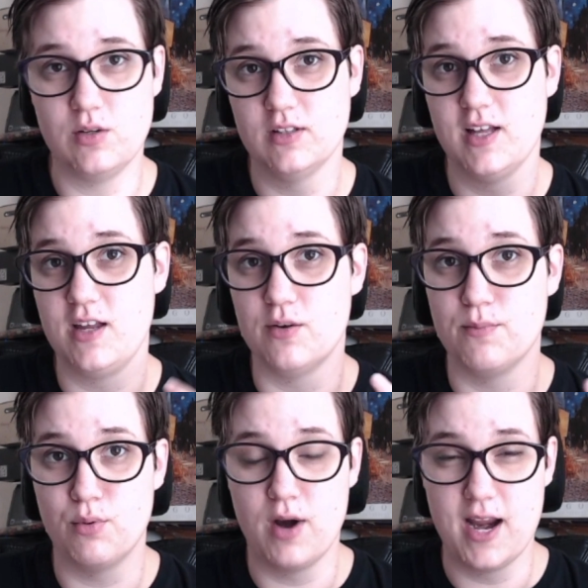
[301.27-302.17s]
you can let your
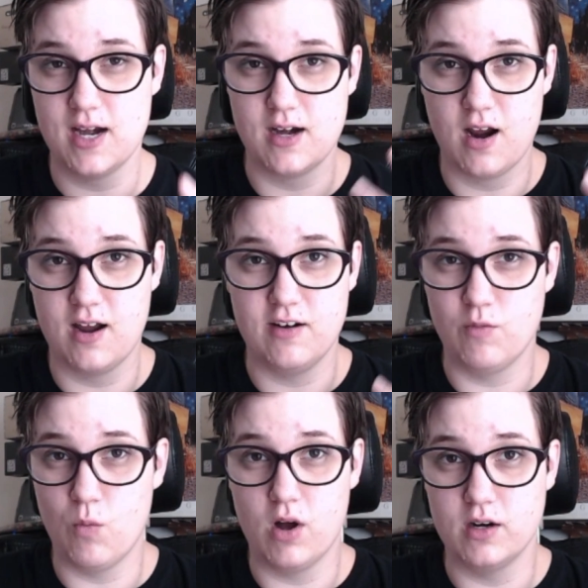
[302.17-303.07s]
brain kind
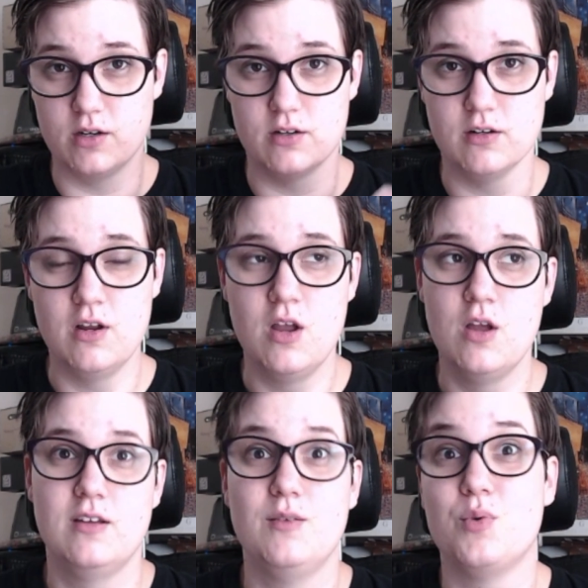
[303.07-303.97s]
of wander,
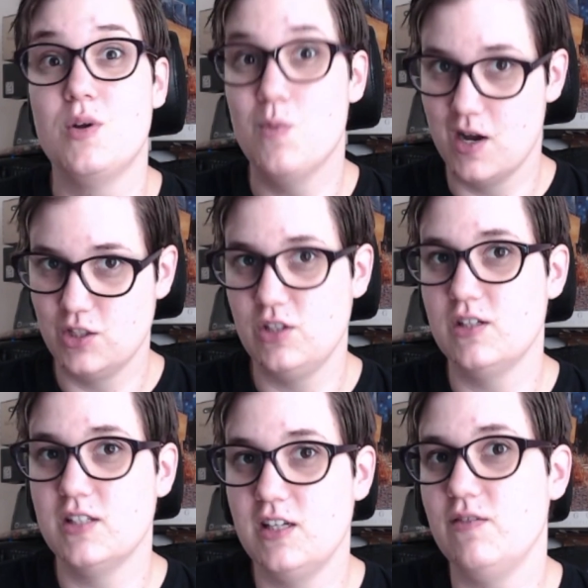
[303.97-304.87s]
rewatching
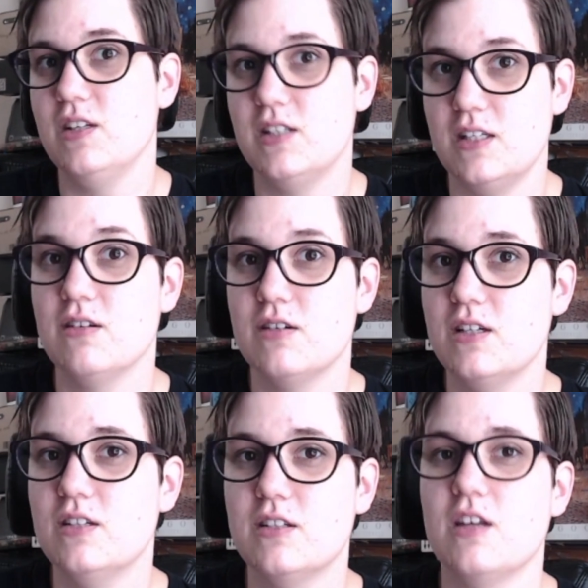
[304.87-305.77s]
a TV
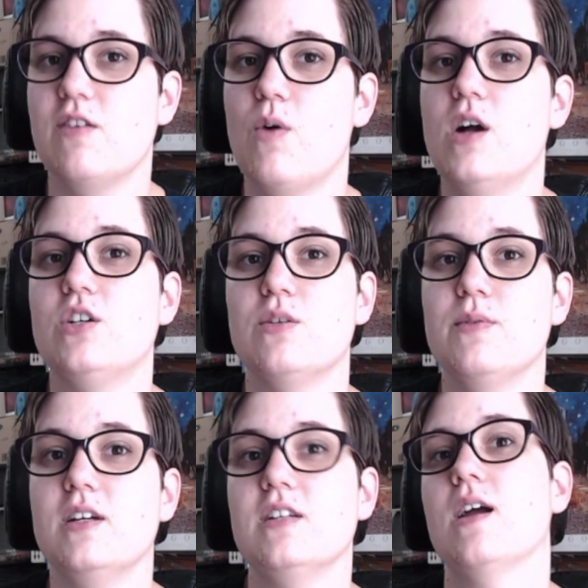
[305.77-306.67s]
series that you've watched a
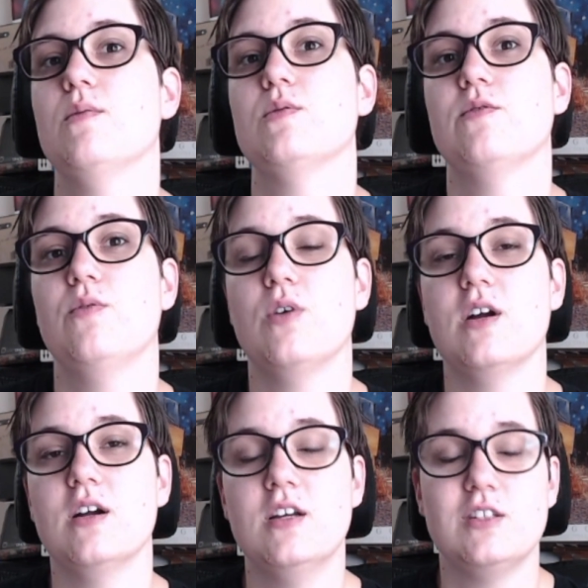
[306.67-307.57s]
million times
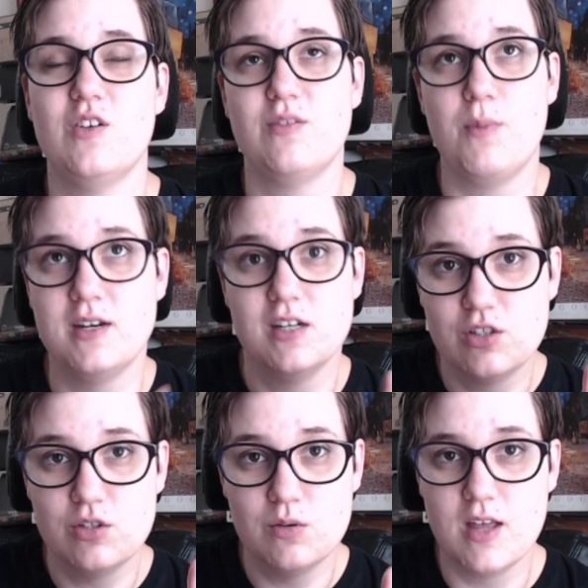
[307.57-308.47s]
before, so you don't have to pay
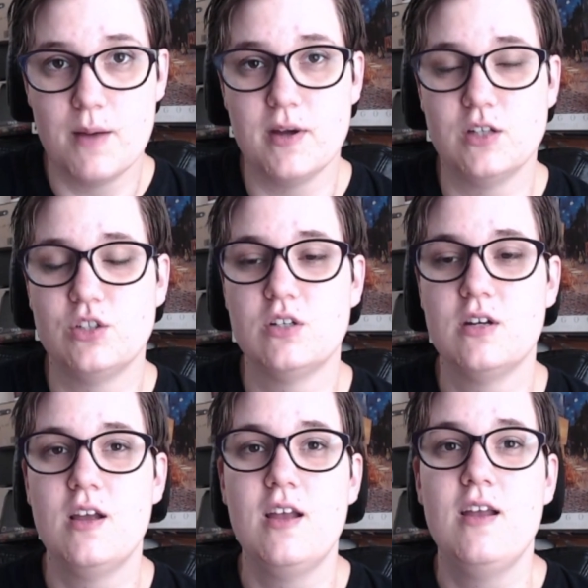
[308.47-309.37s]
attention to it that much.
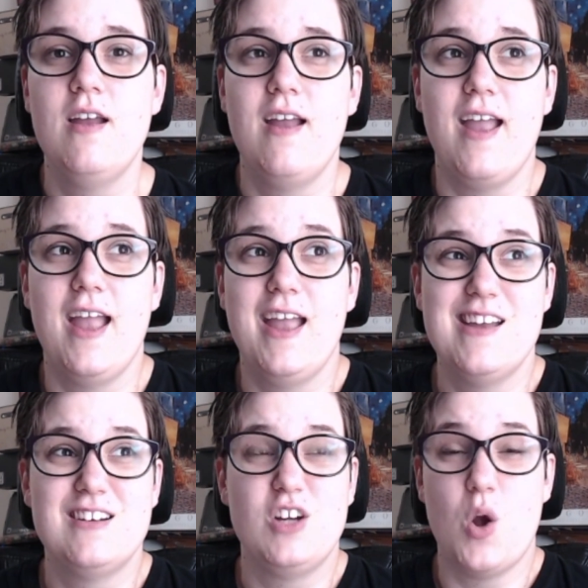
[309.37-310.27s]

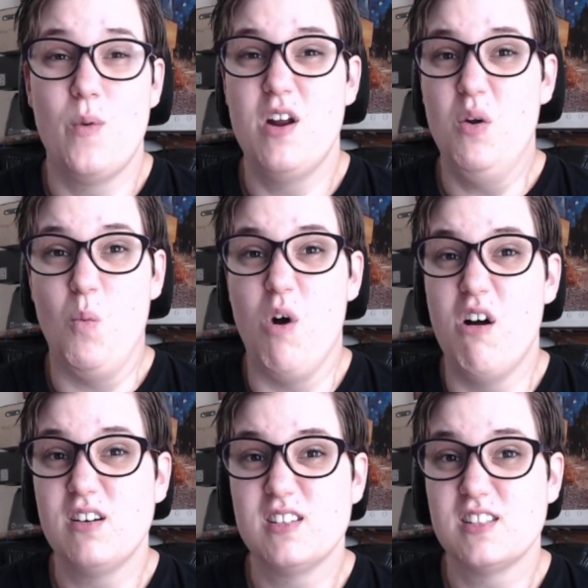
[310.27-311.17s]
And going on
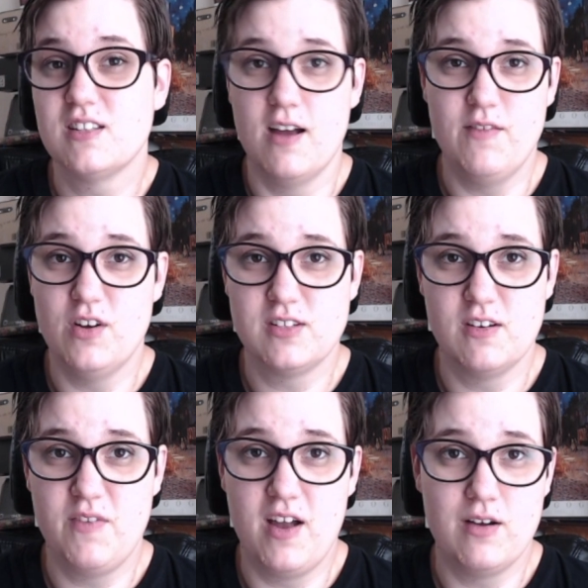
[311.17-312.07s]
walks, I've also
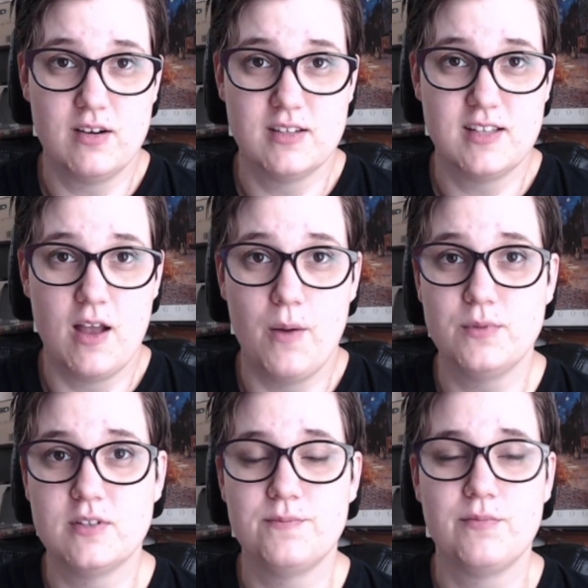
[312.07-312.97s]
found, has
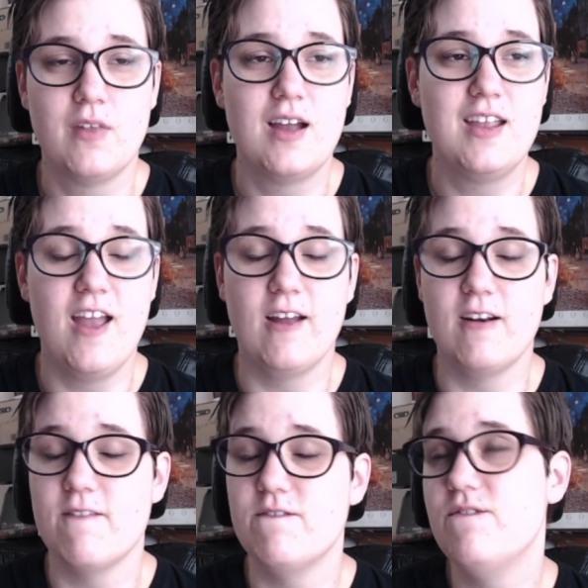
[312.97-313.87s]
helped. Again,
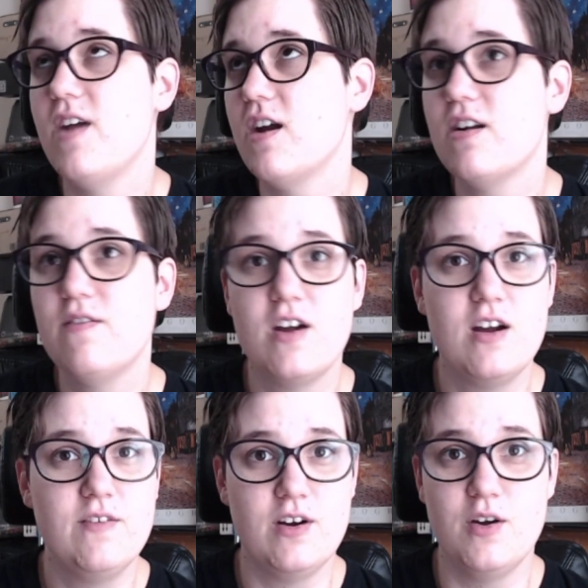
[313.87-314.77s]
very,
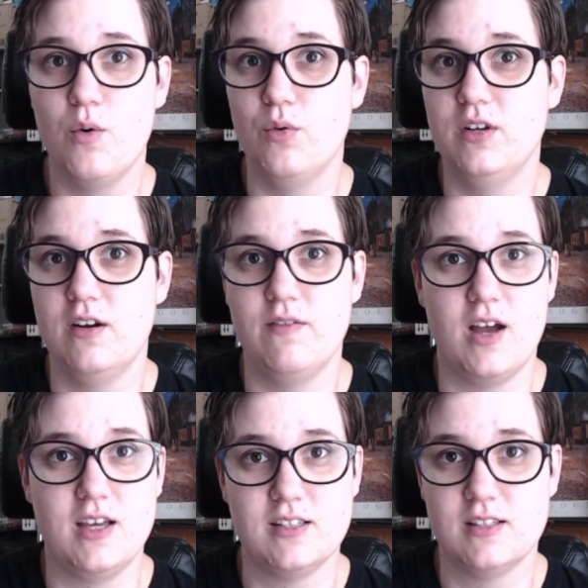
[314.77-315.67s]
very, very old
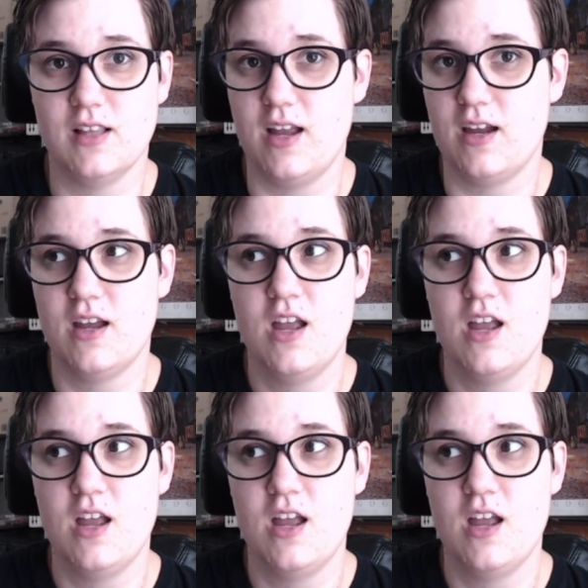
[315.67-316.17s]
advice, like